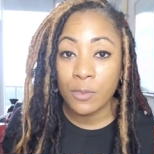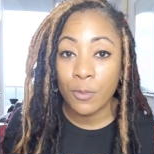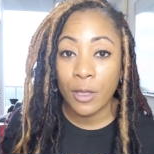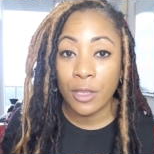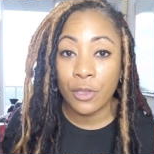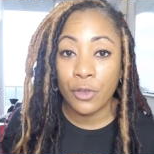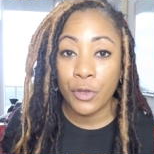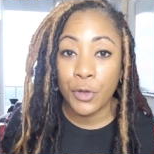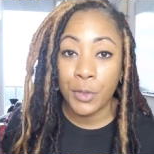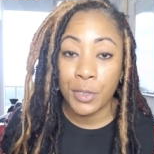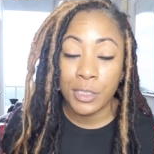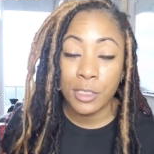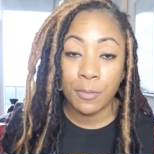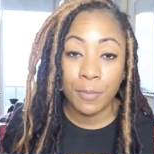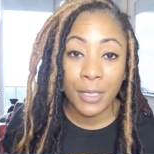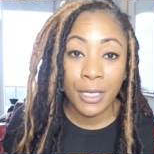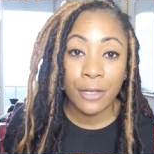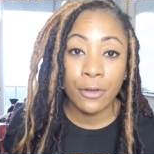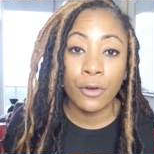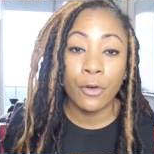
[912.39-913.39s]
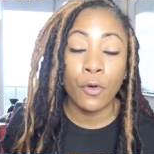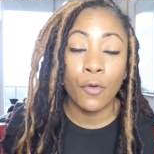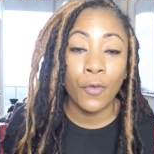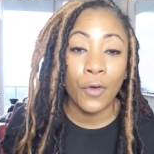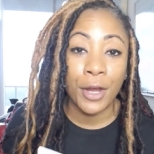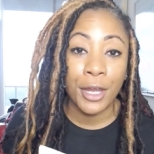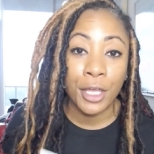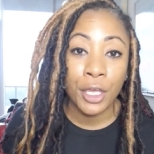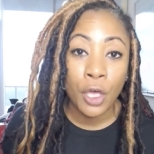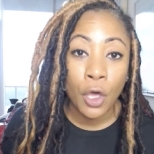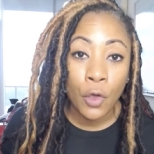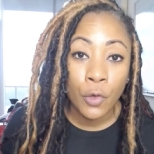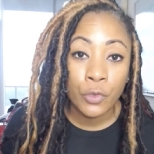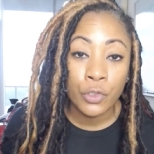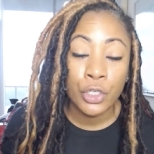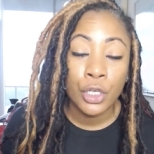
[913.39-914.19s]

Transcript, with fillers: whether you're a speaker or a coach,